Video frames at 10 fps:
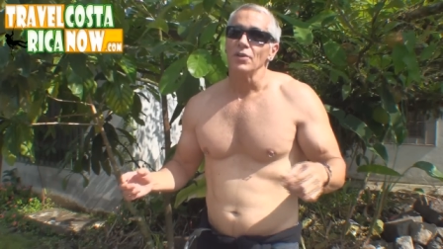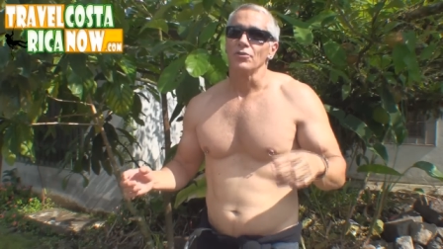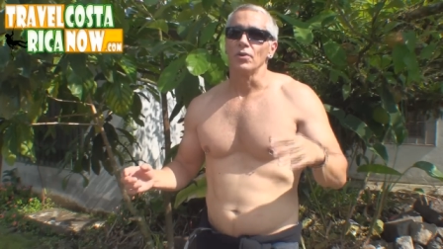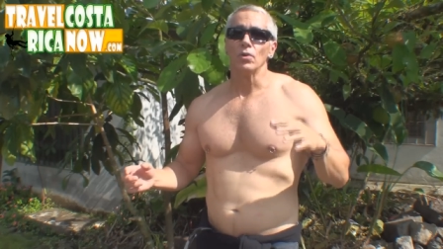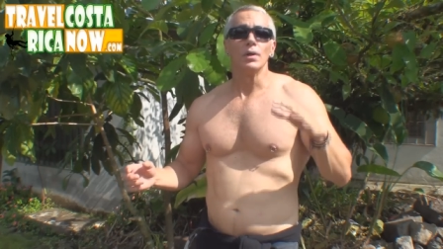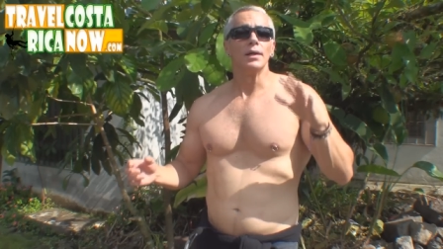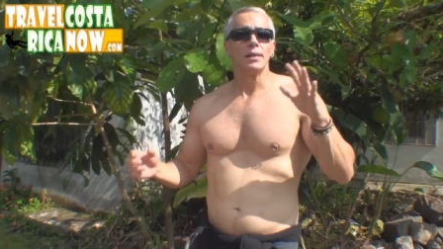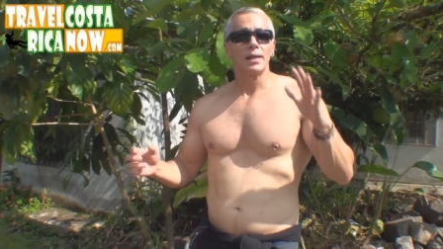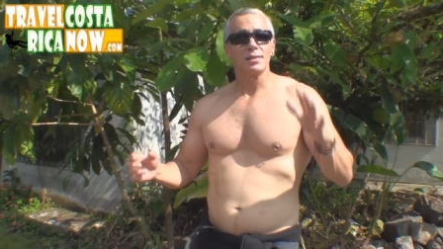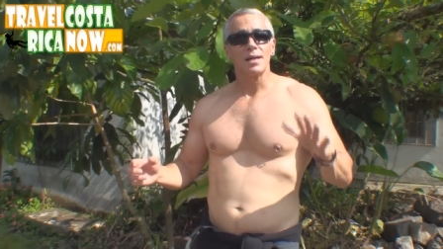So a
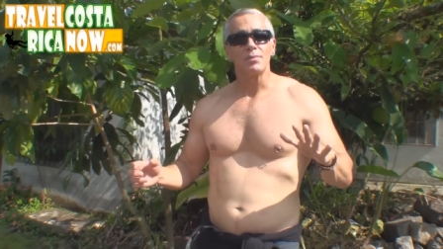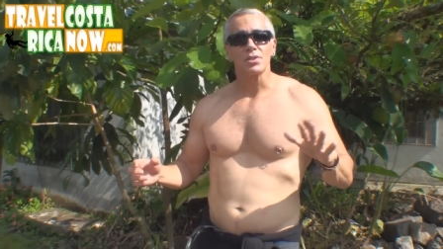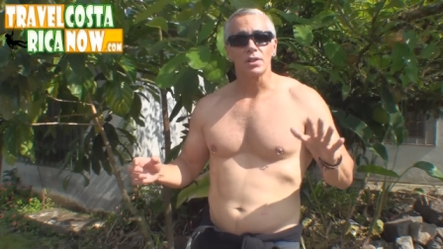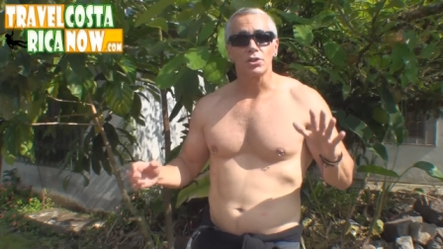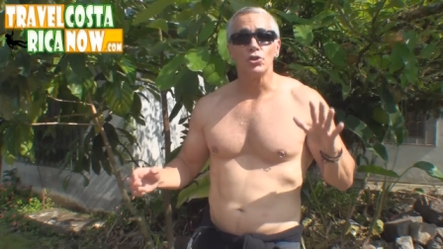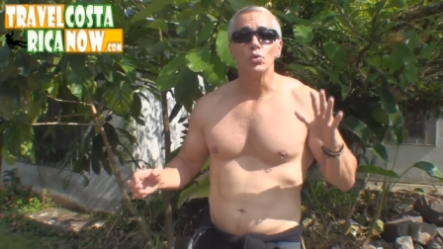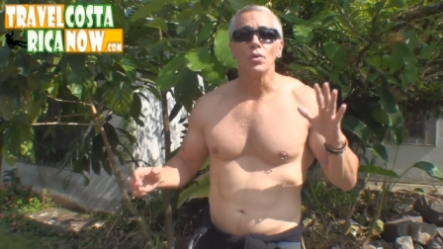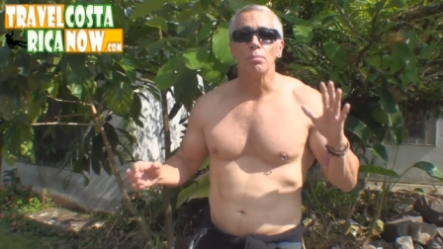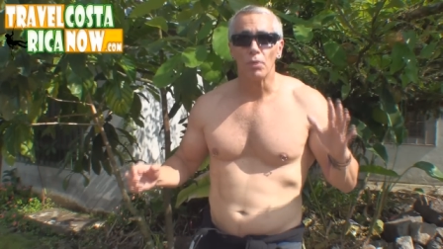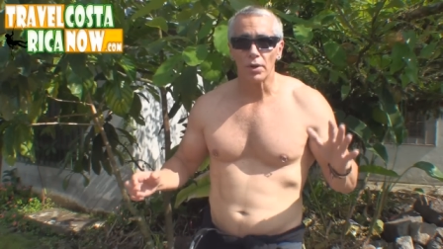lot of times it's got to do
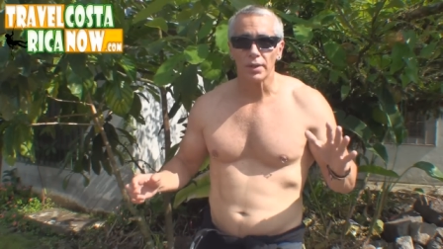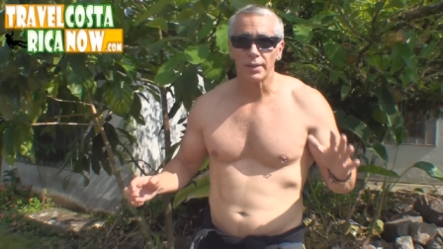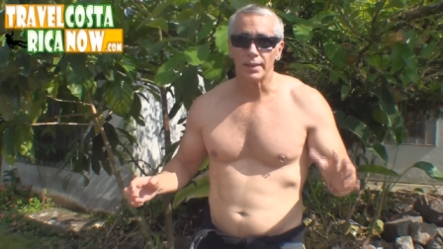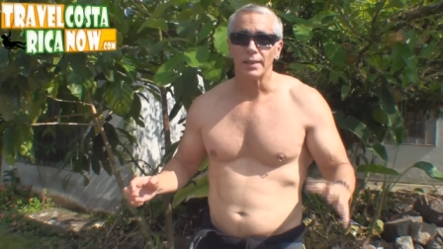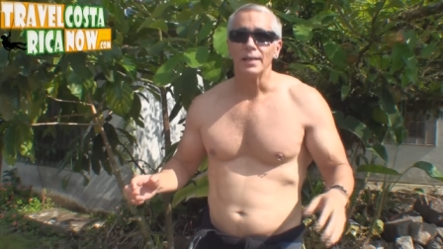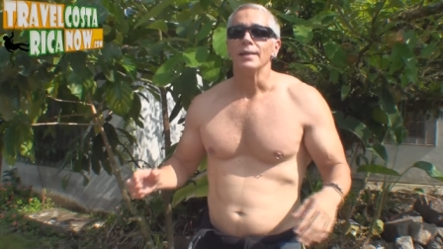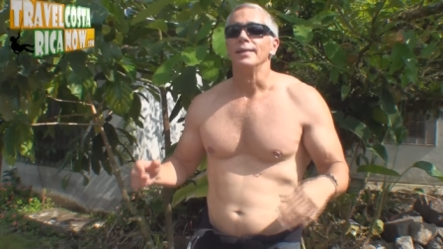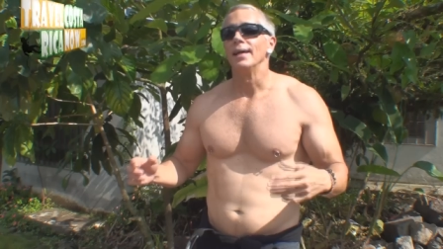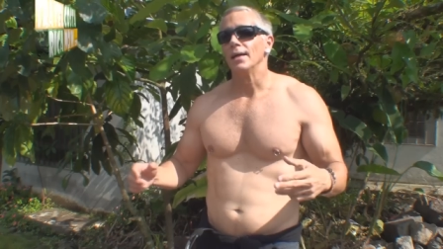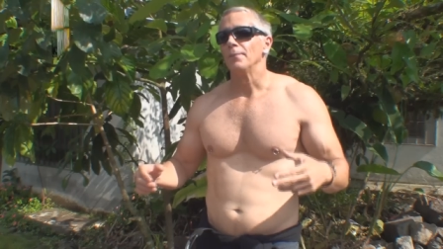with marketing.
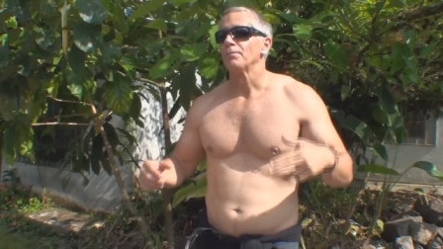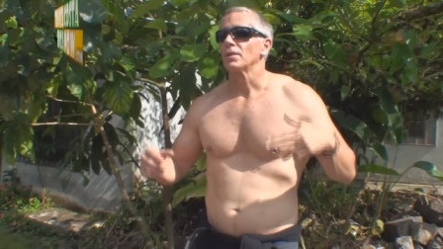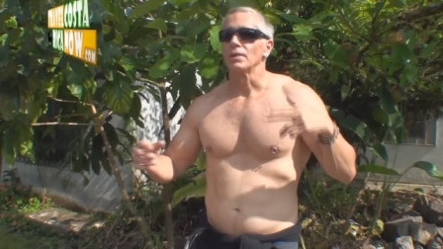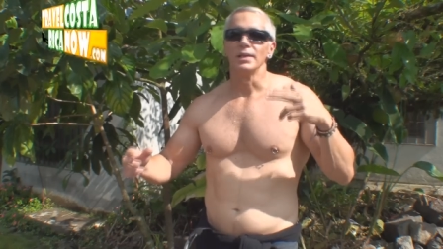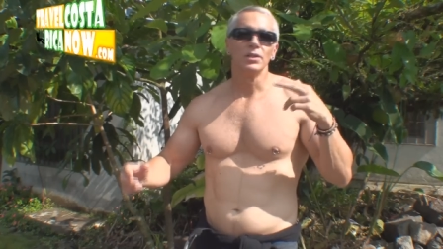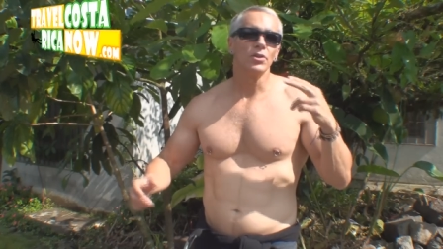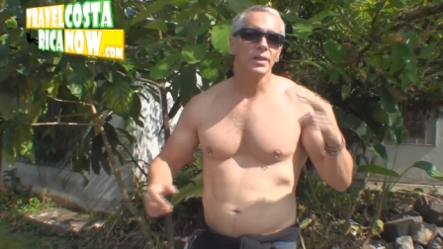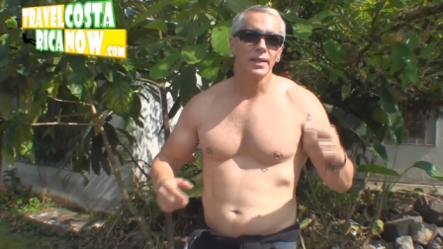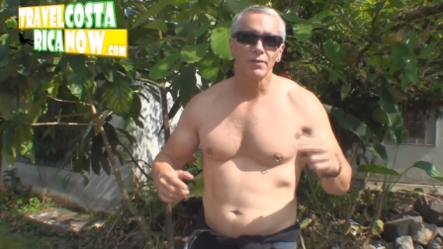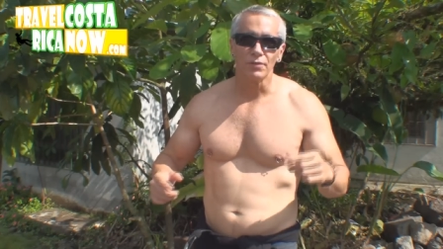Now, get into
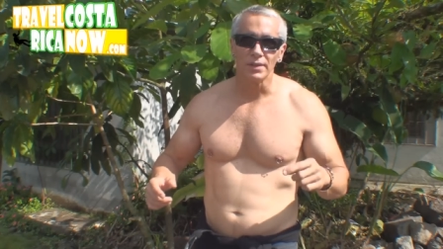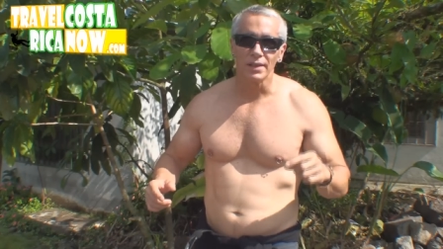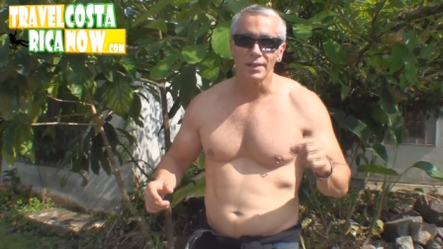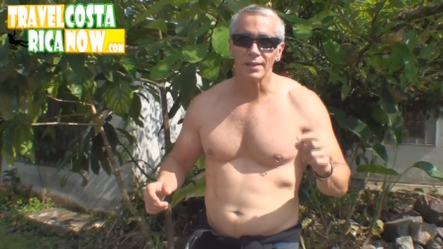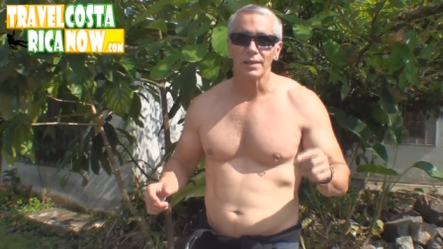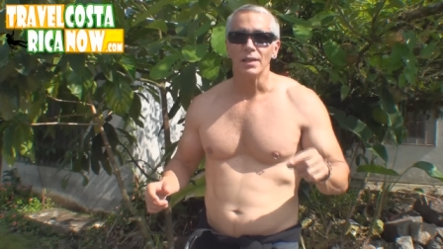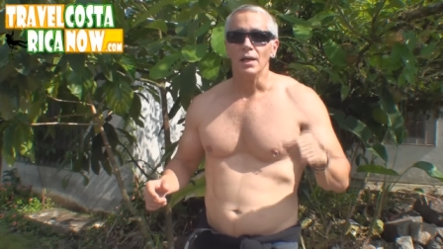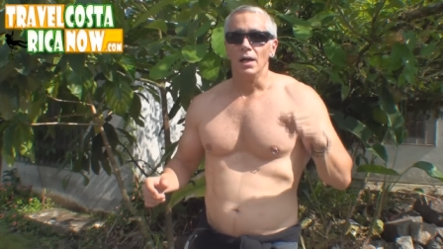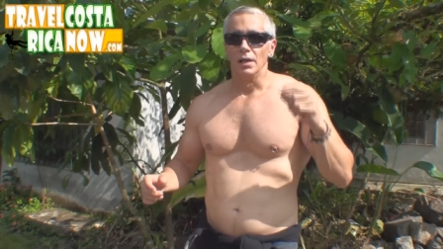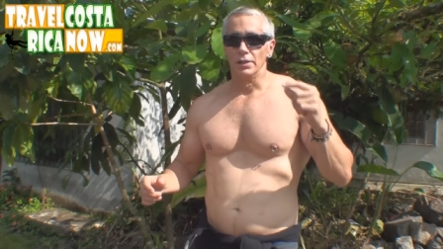the gay-friendly thing
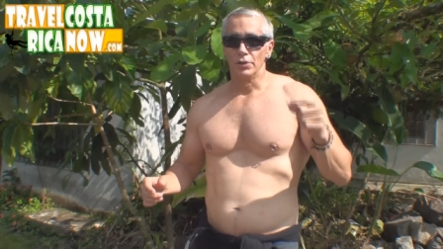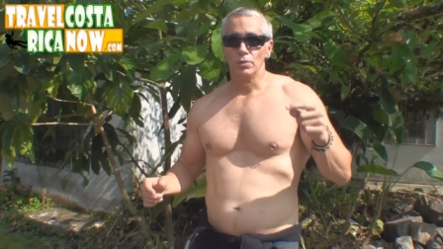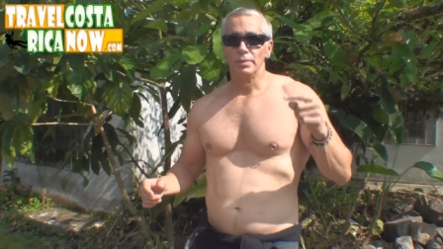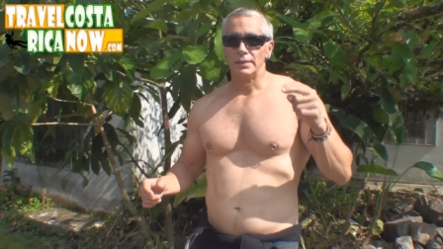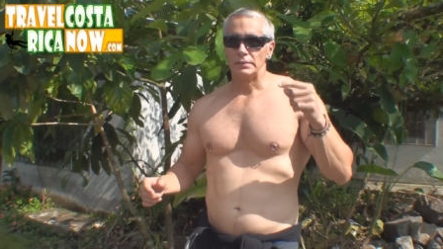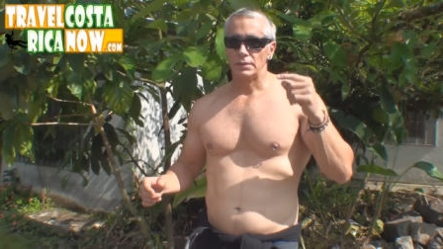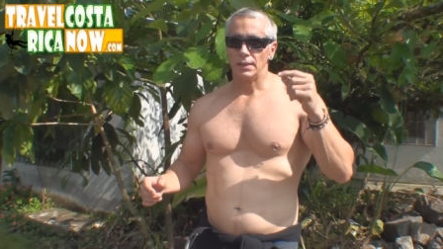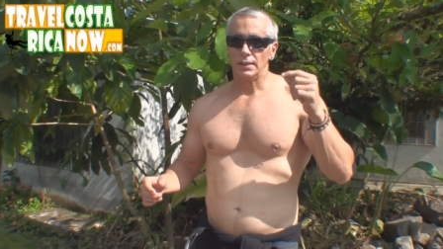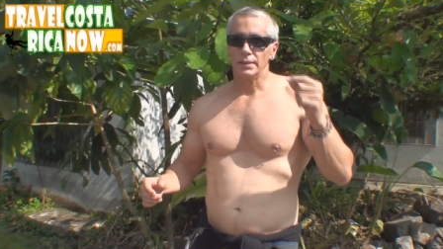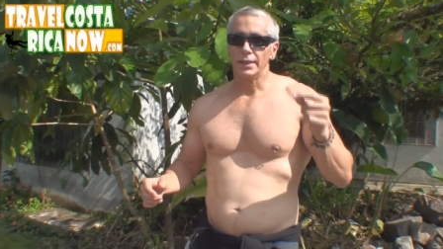a little bit
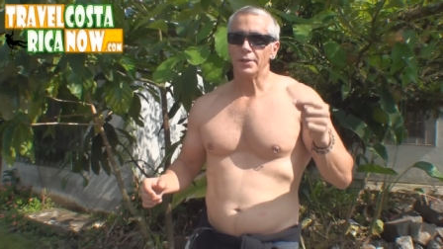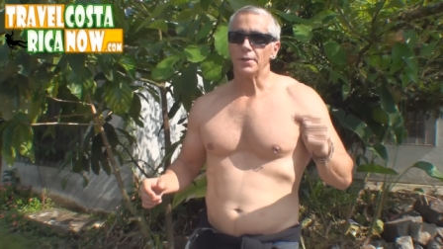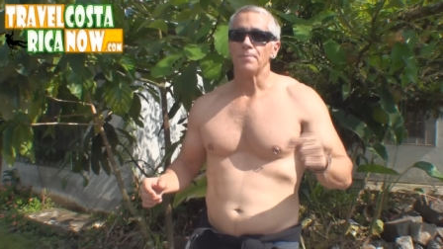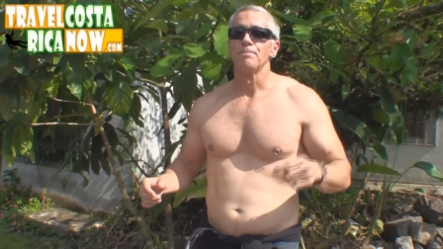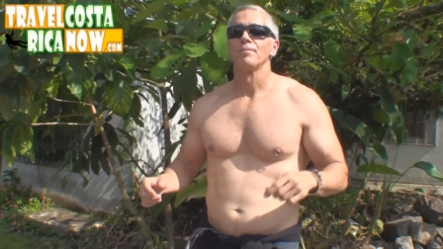uh, later.